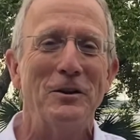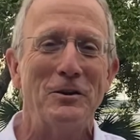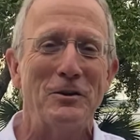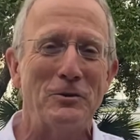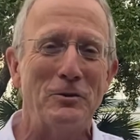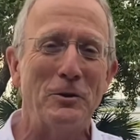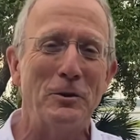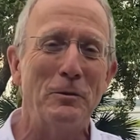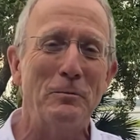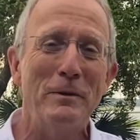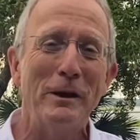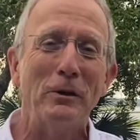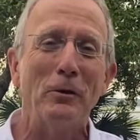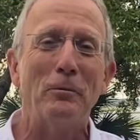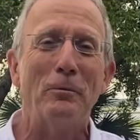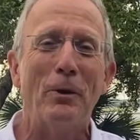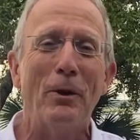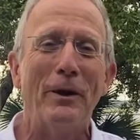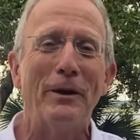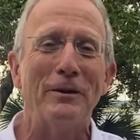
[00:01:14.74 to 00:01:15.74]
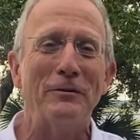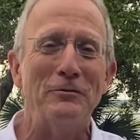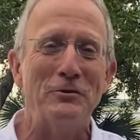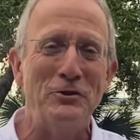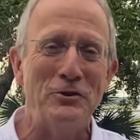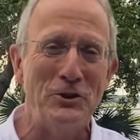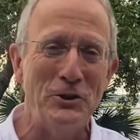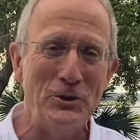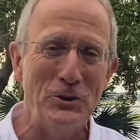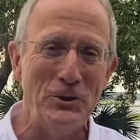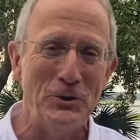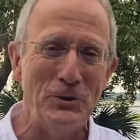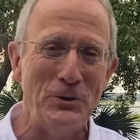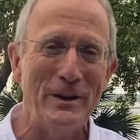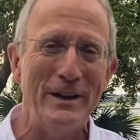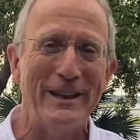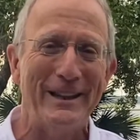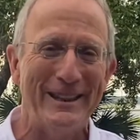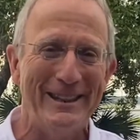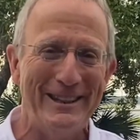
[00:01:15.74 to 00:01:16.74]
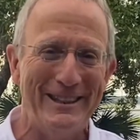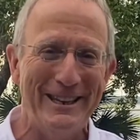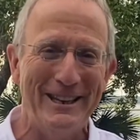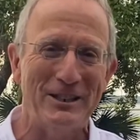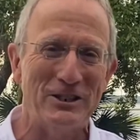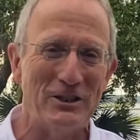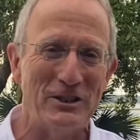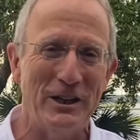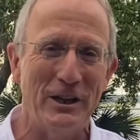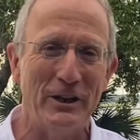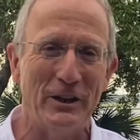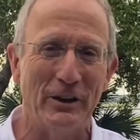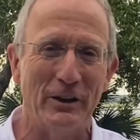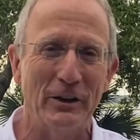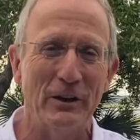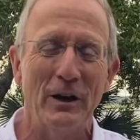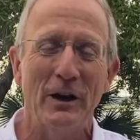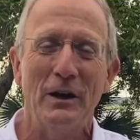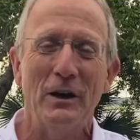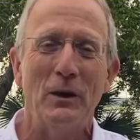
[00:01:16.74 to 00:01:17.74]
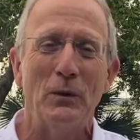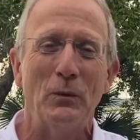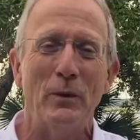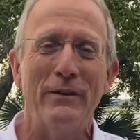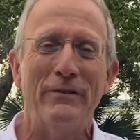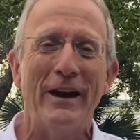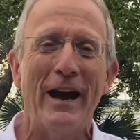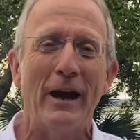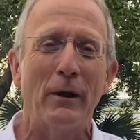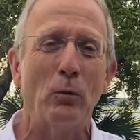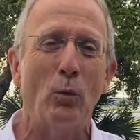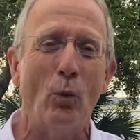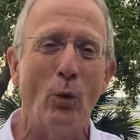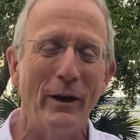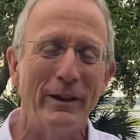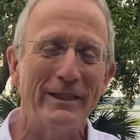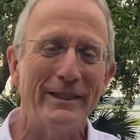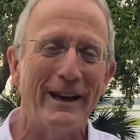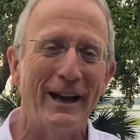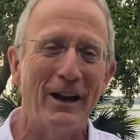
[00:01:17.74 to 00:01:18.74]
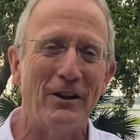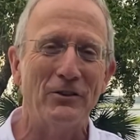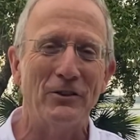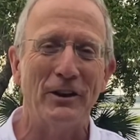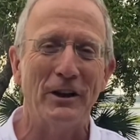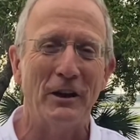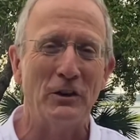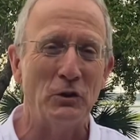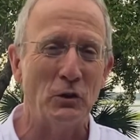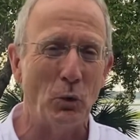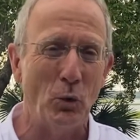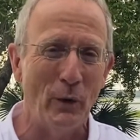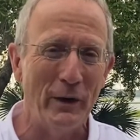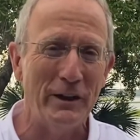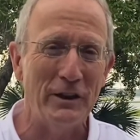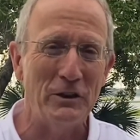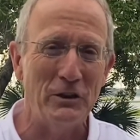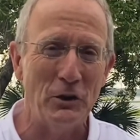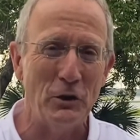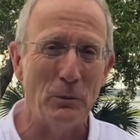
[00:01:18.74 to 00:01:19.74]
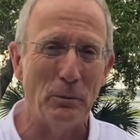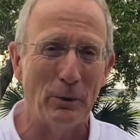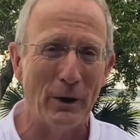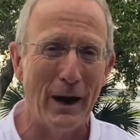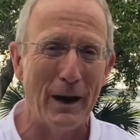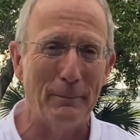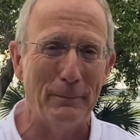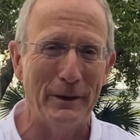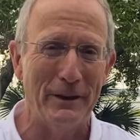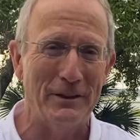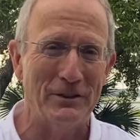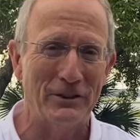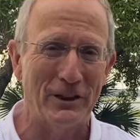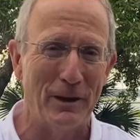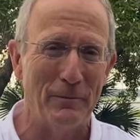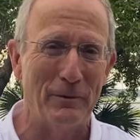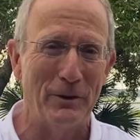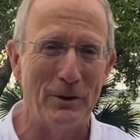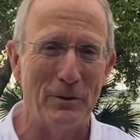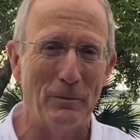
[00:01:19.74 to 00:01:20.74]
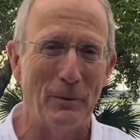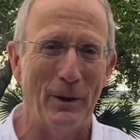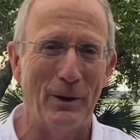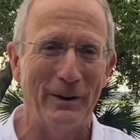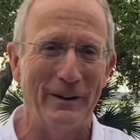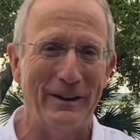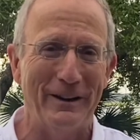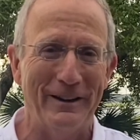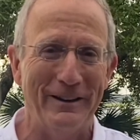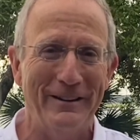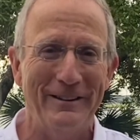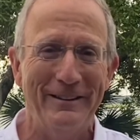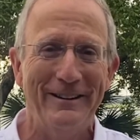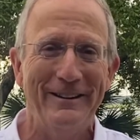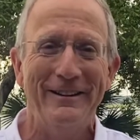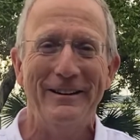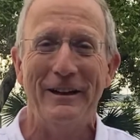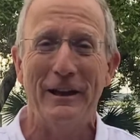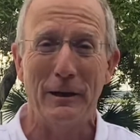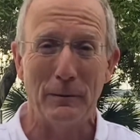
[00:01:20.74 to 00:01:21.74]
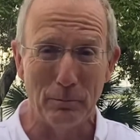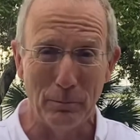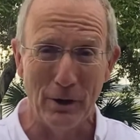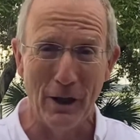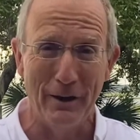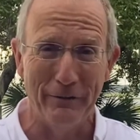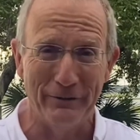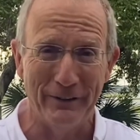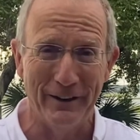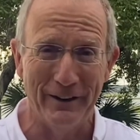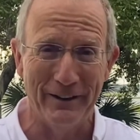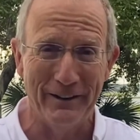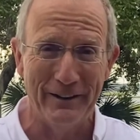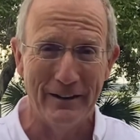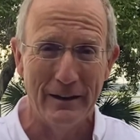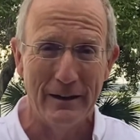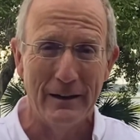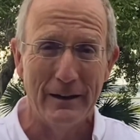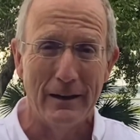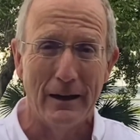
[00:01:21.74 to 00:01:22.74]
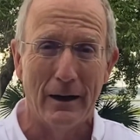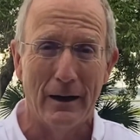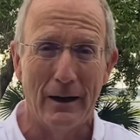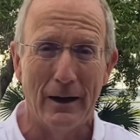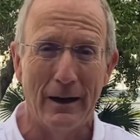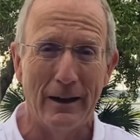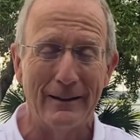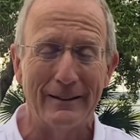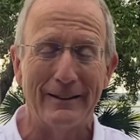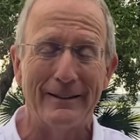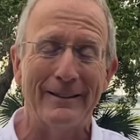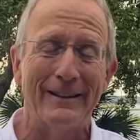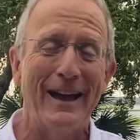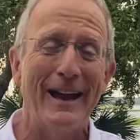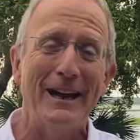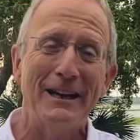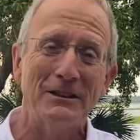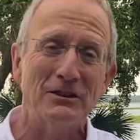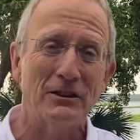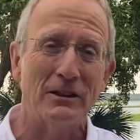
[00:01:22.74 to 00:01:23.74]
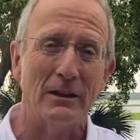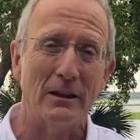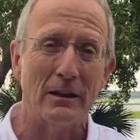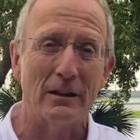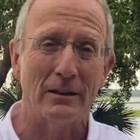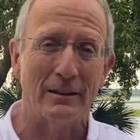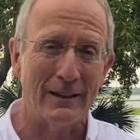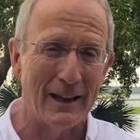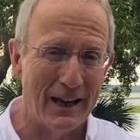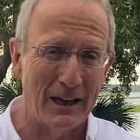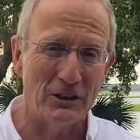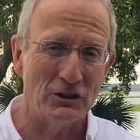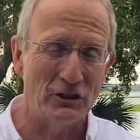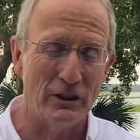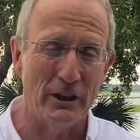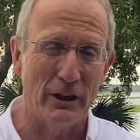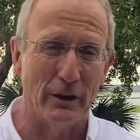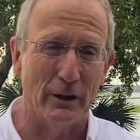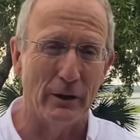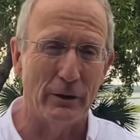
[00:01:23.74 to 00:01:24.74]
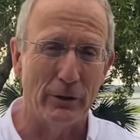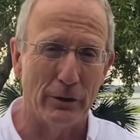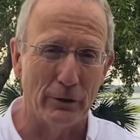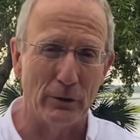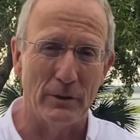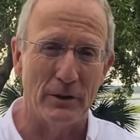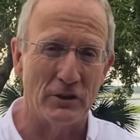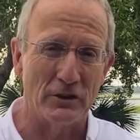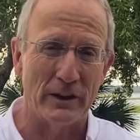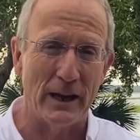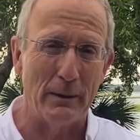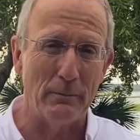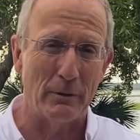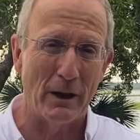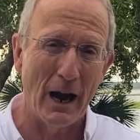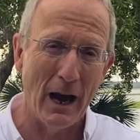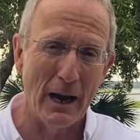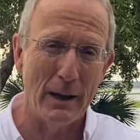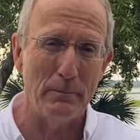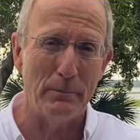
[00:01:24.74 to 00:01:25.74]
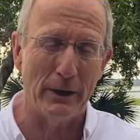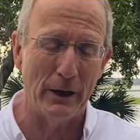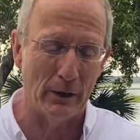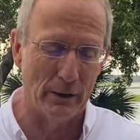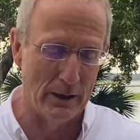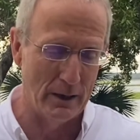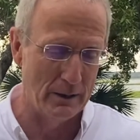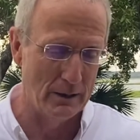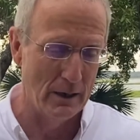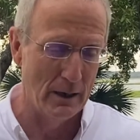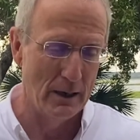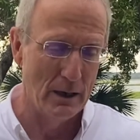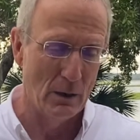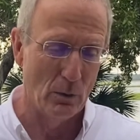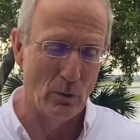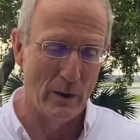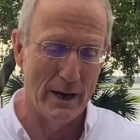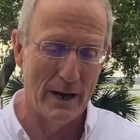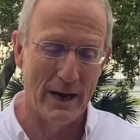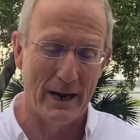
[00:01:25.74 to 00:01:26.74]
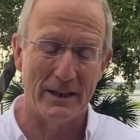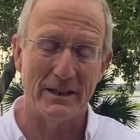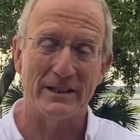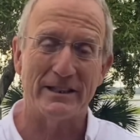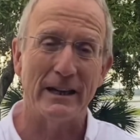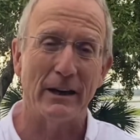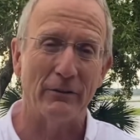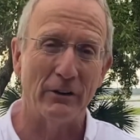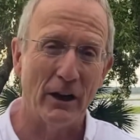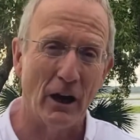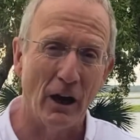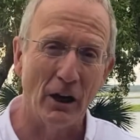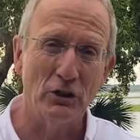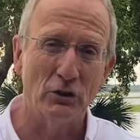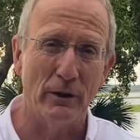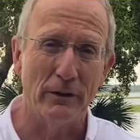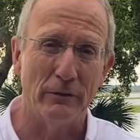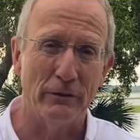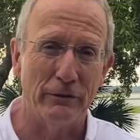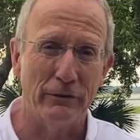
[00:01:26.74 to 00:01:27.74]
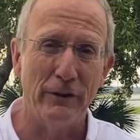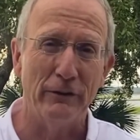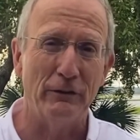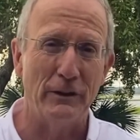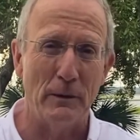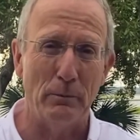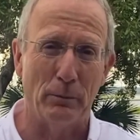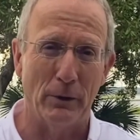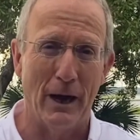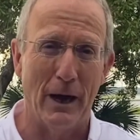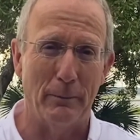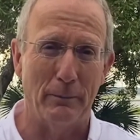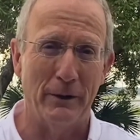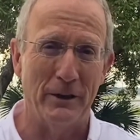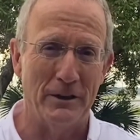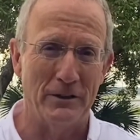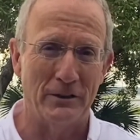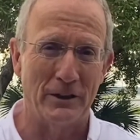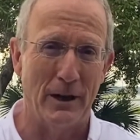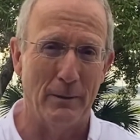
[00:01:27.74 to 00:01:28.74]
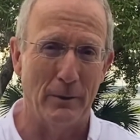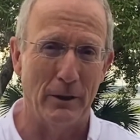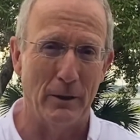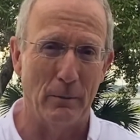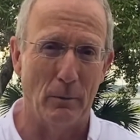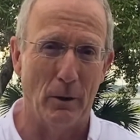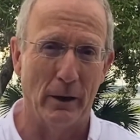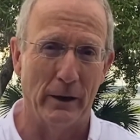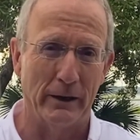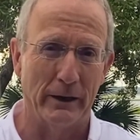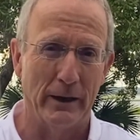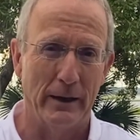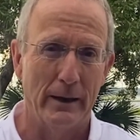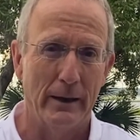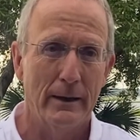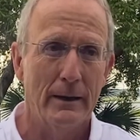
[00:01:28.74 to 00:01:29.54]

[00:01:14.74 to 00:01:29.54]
Through the middle part of June this year, we've had 1,022 properties come to the market in Bluffton. Last year, through the same time period, we had 750 properties come on the market.